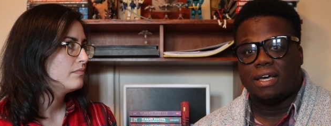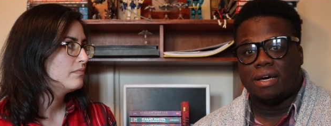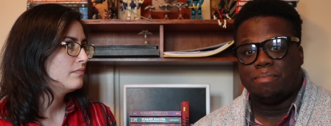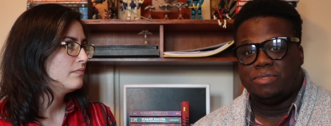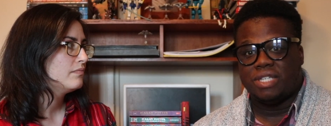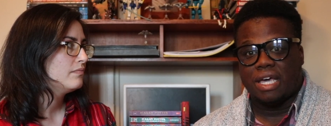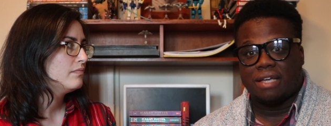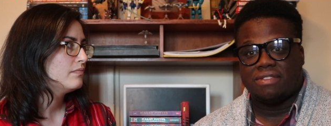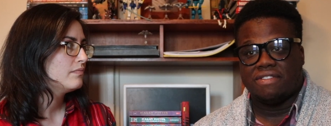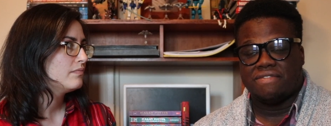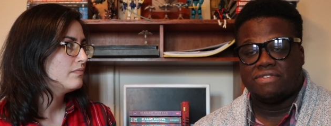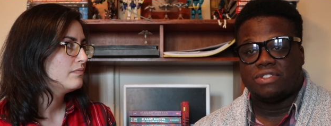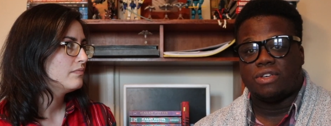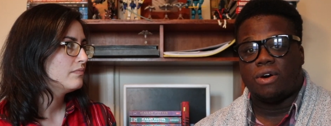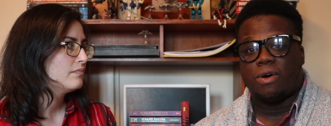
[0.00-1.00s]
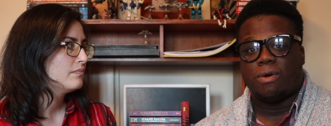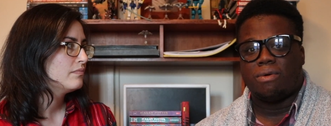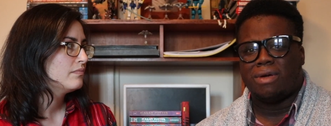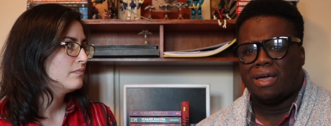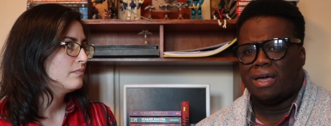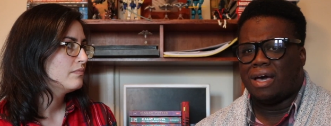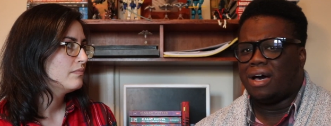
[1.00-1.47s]
Speaker 1: objective.
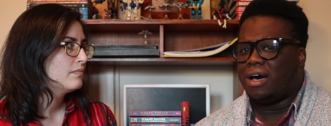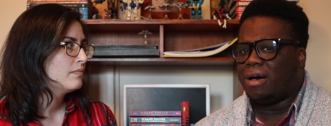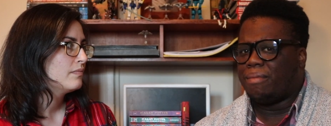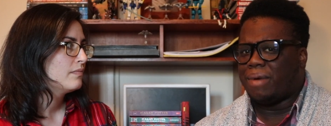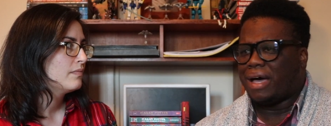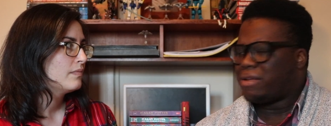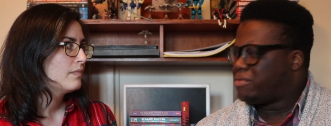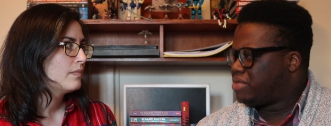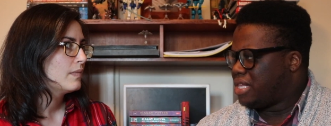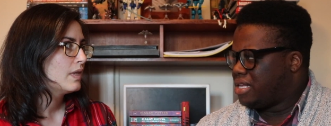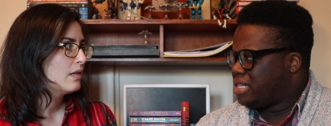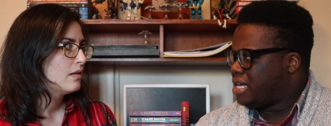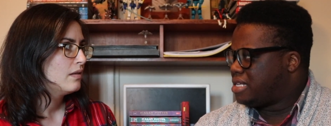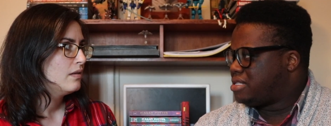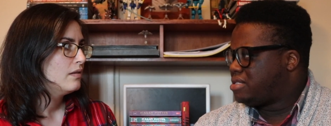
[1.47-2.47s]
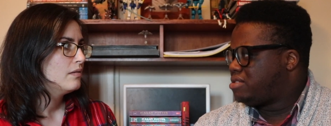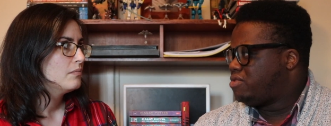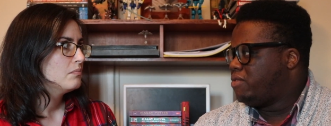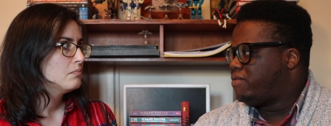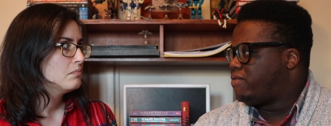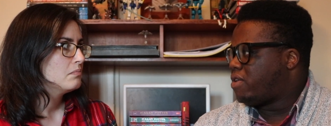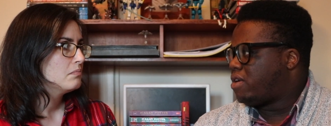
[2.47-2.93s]
So um, I don't think that's
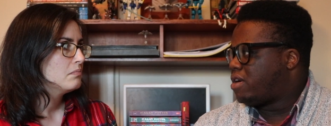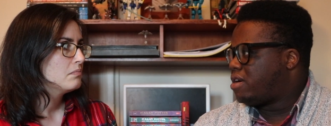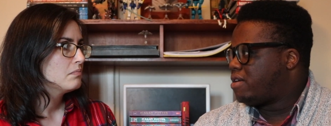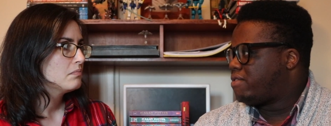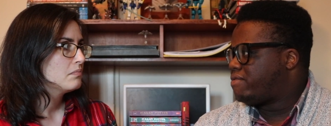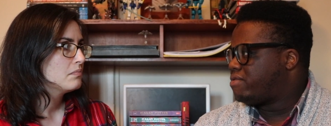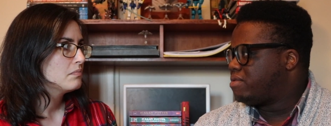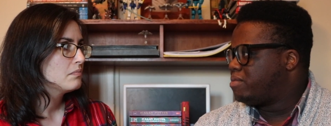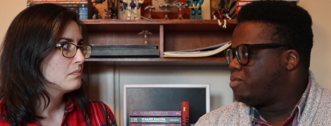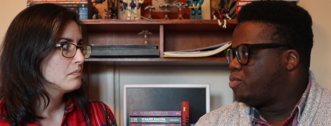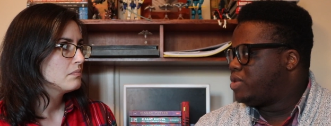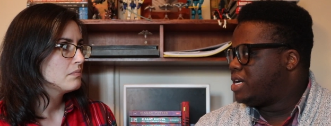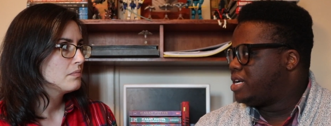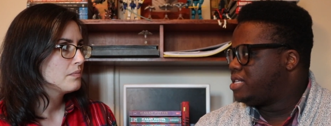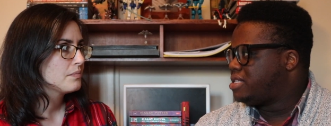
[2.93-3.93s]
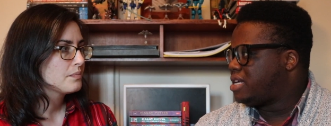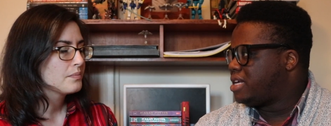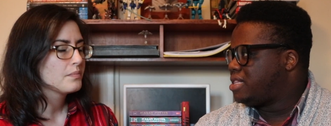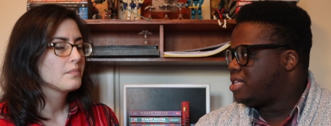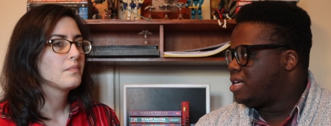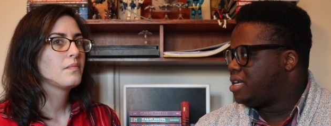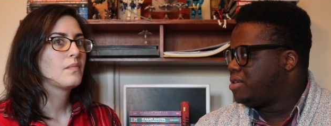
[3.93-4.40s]
too far from what
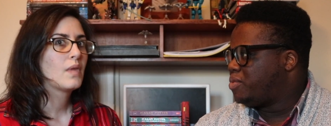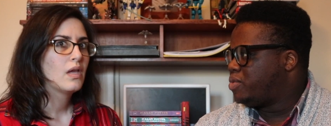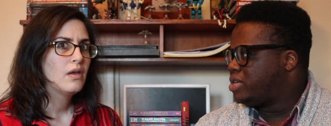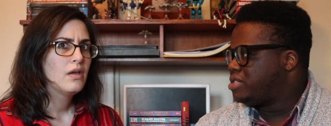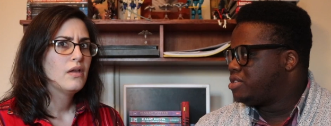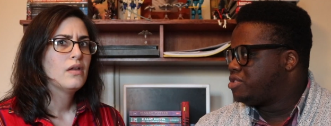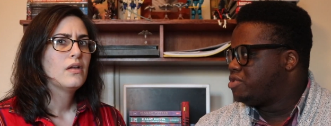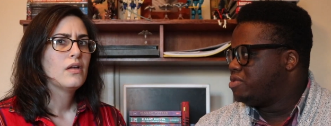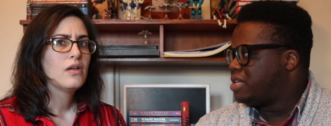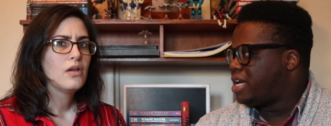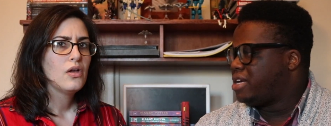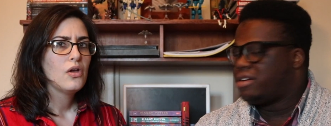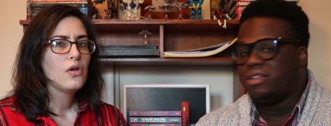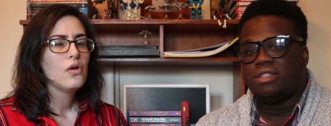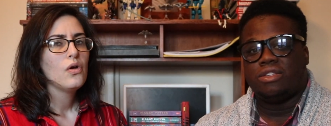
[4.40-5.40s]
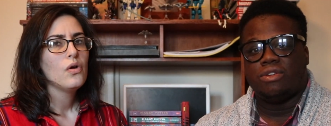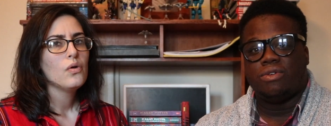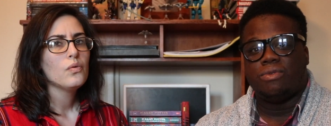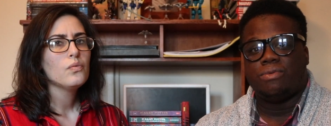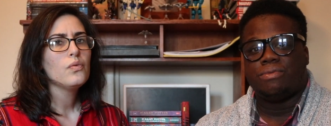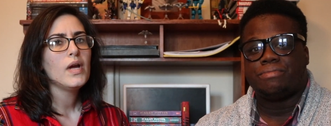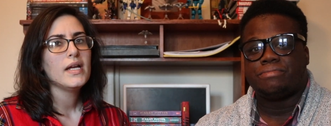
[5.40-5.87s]
I think Wizards Unite could
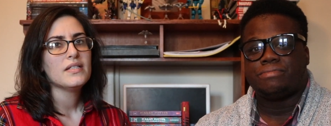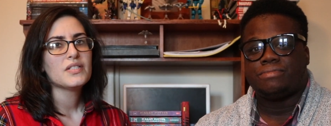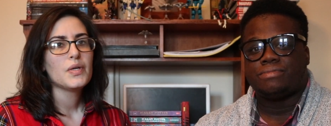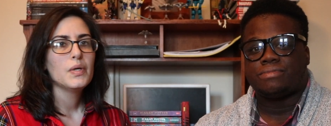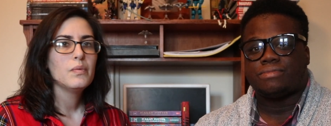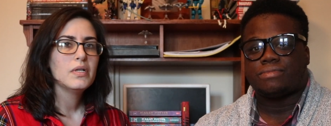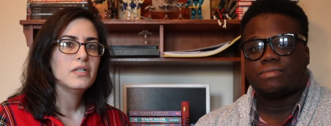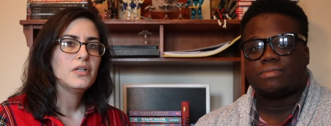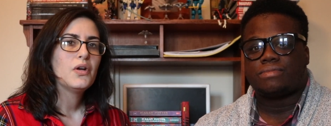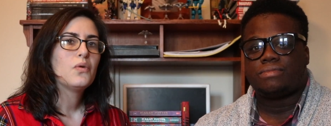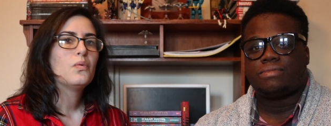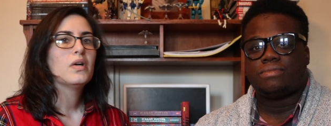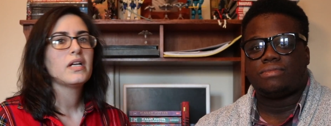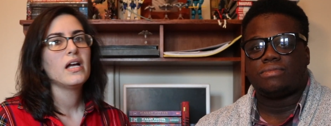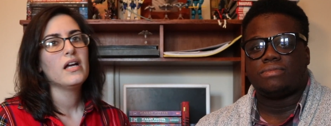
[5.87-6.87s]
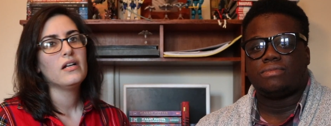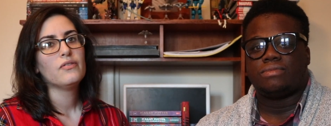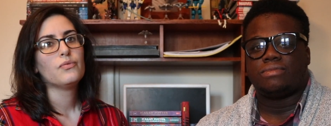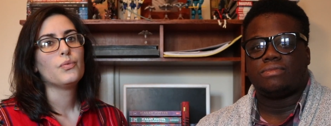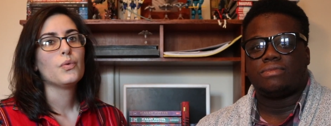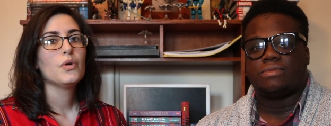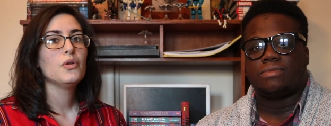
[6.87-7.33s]
do.
Speaker 2: Right. So I want to know what kind
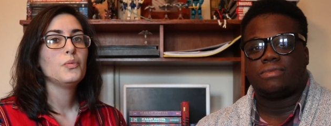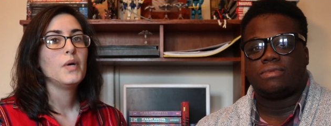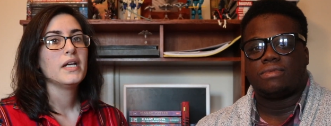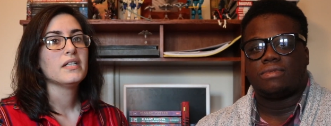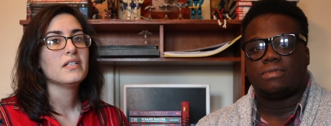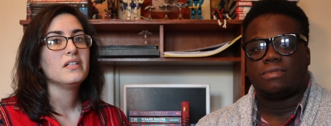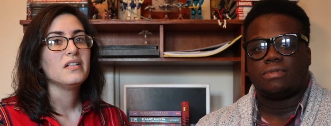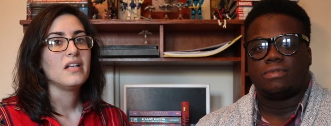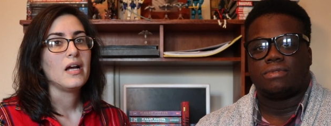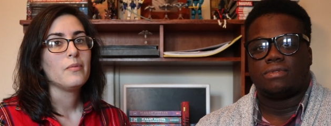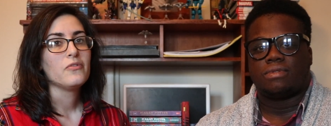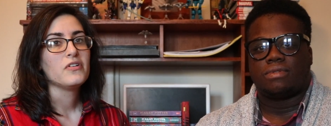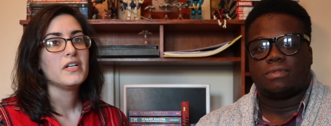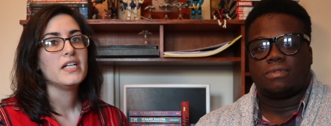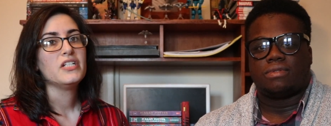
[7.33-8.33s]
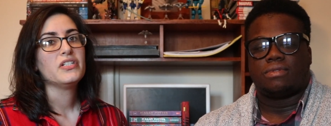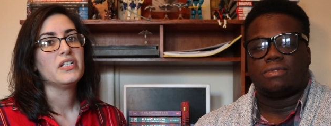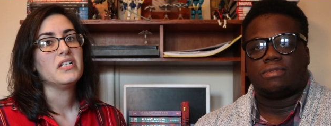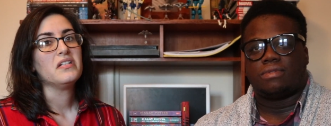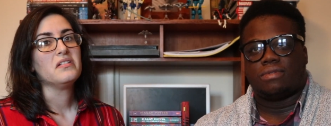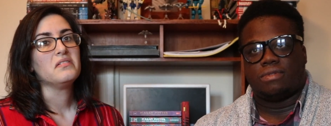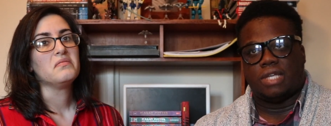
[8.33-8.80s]
of worldwide
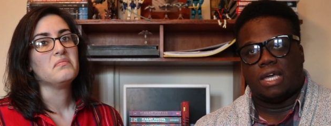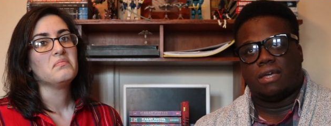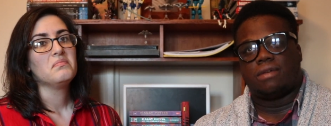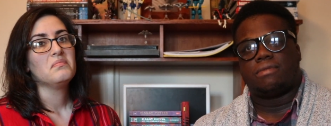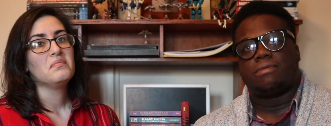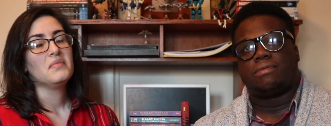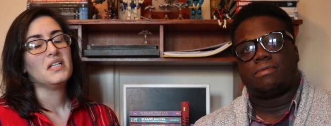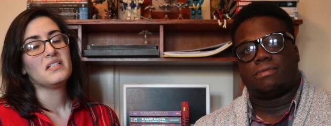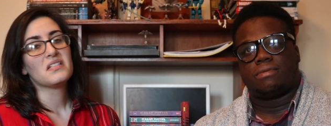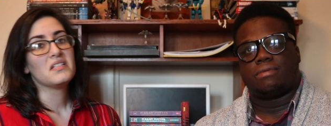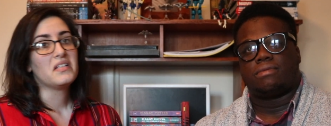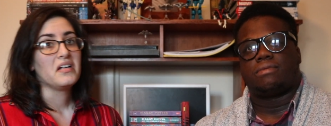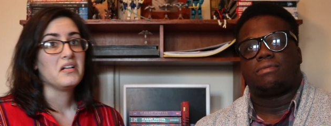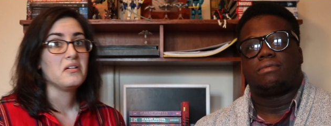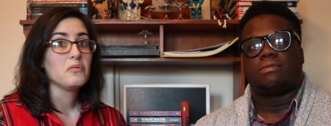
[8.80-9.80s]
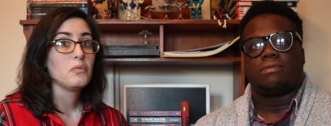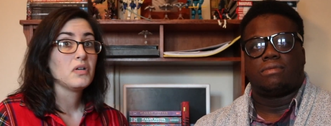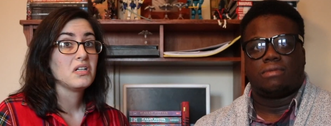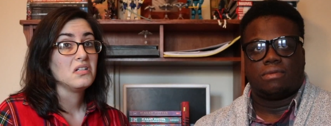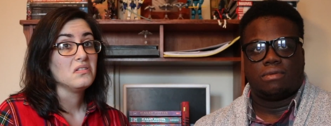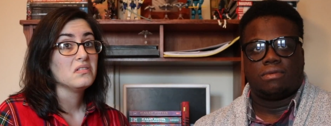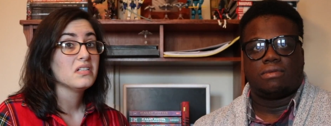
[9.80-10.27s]
collaboration yeah. is gonna we're
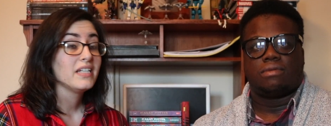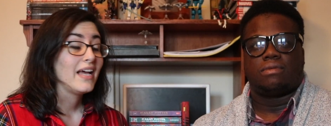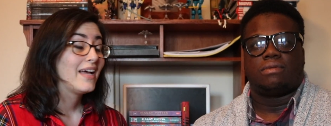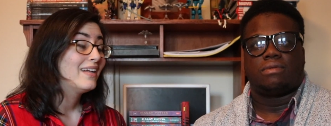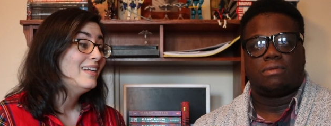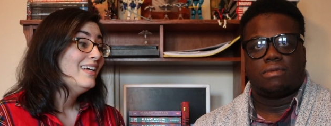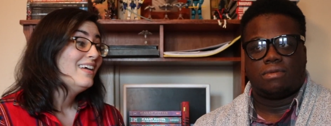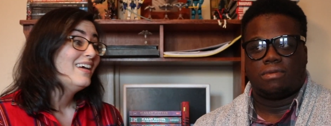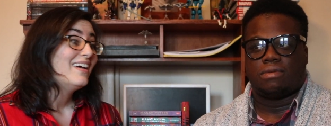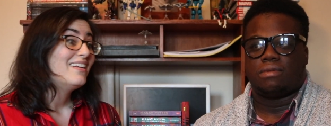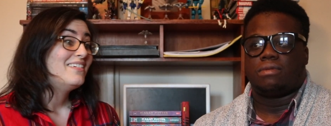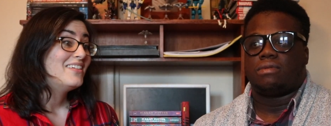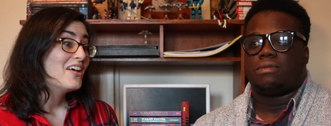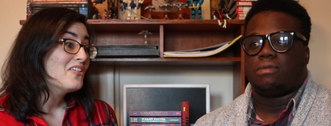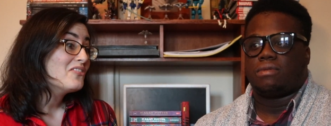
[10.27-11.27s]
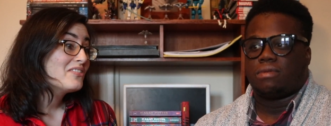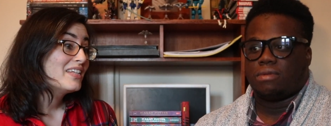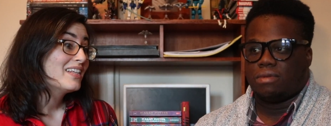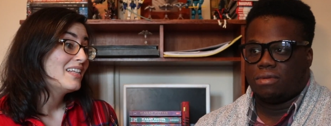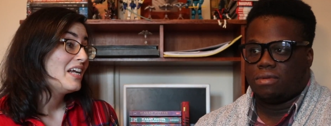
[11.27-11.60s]
gonna look at. Another thing